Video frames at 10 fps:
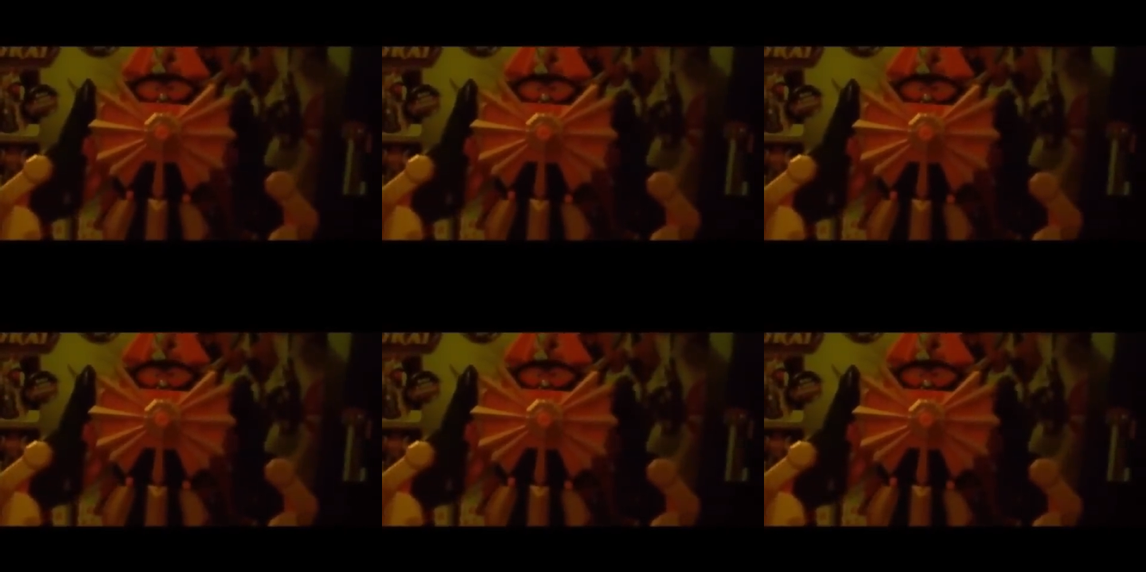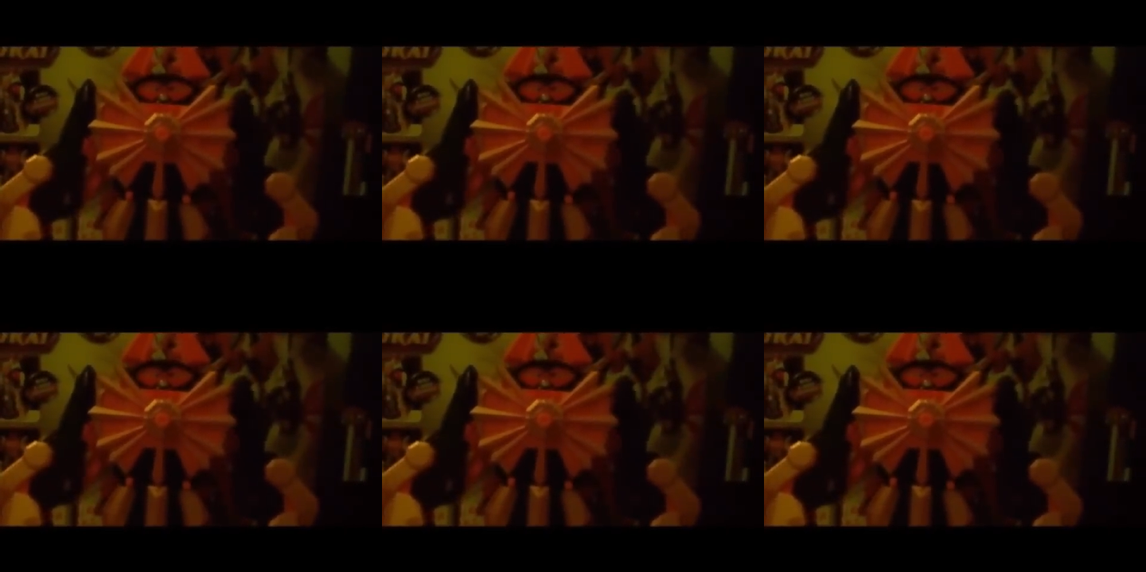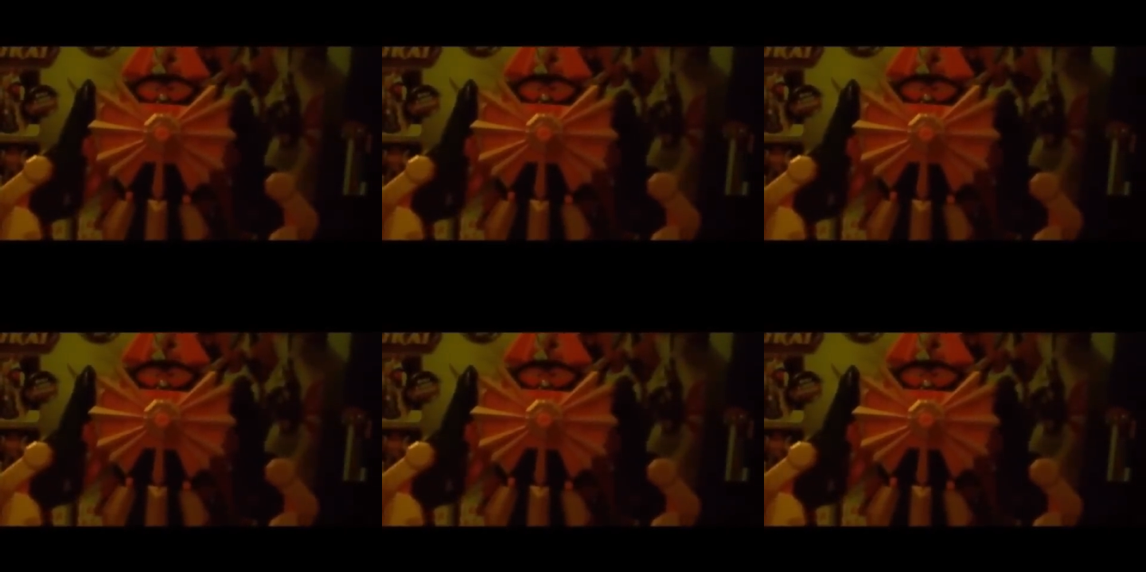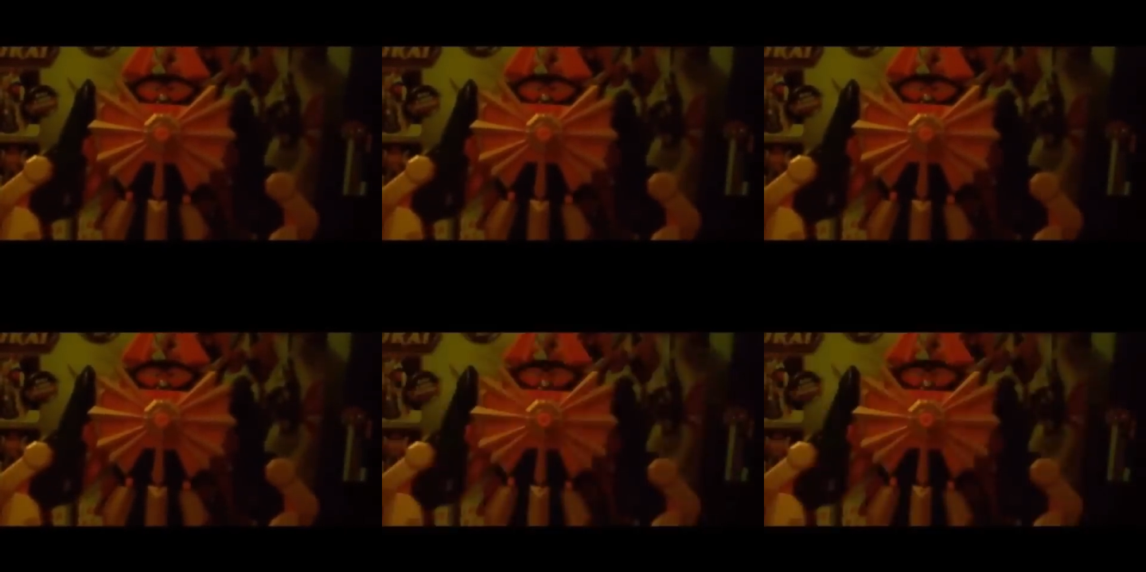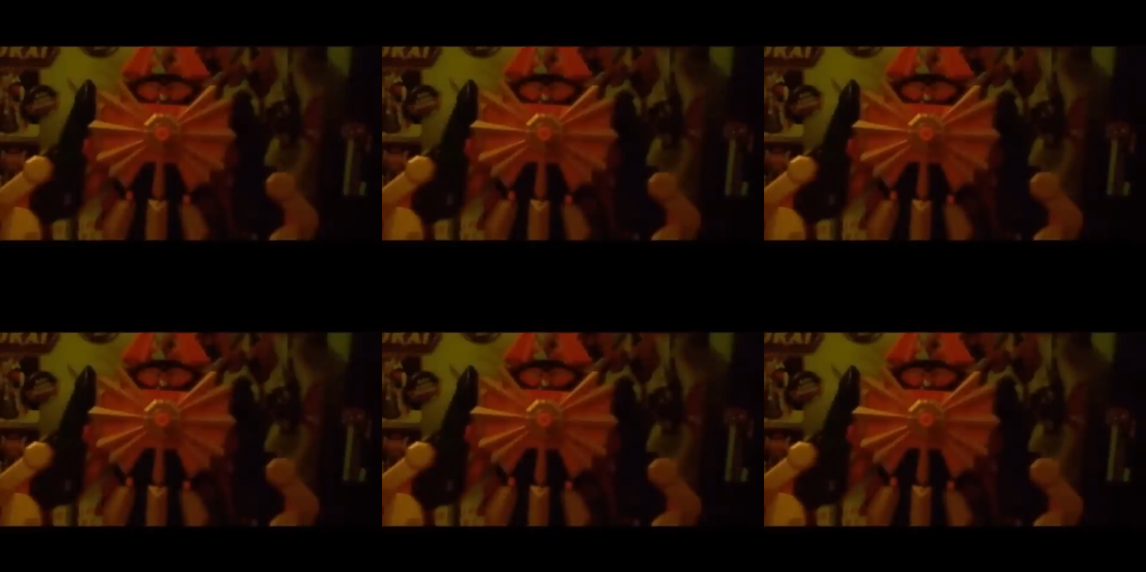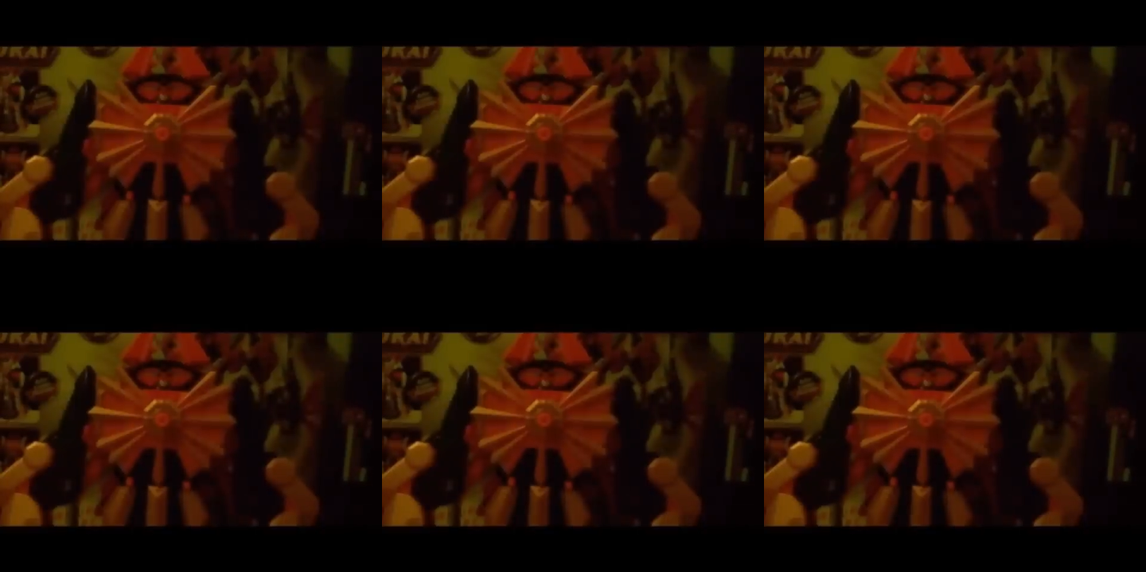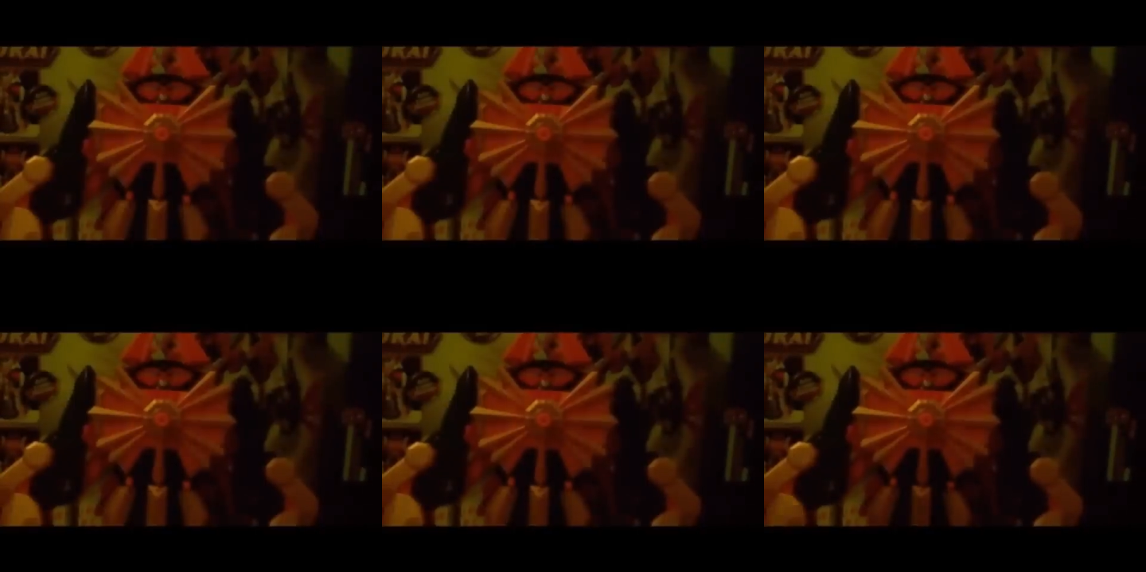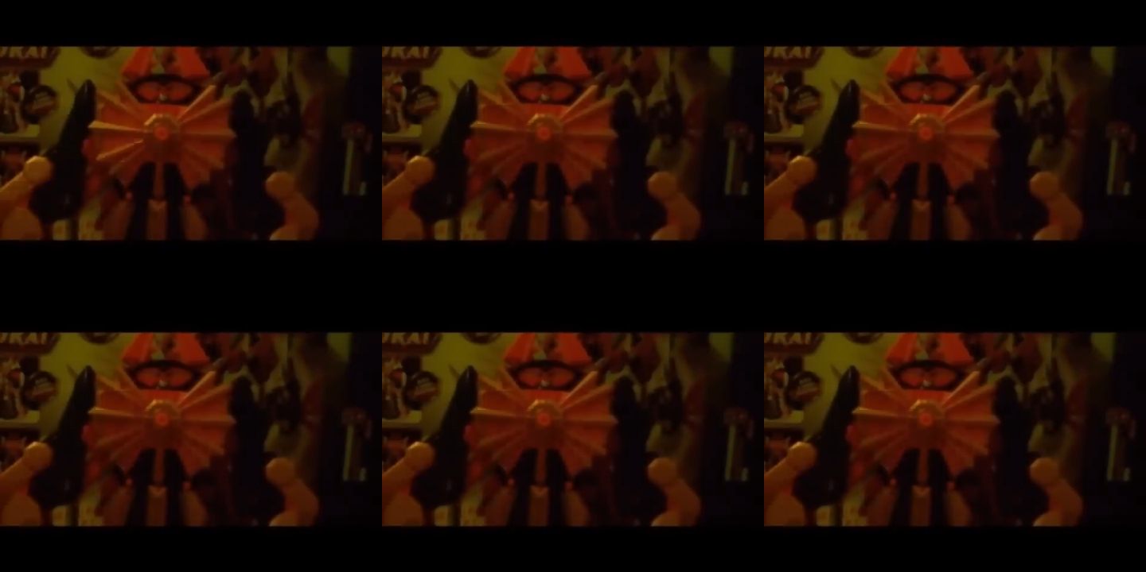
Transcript: [unreadable: no face in view]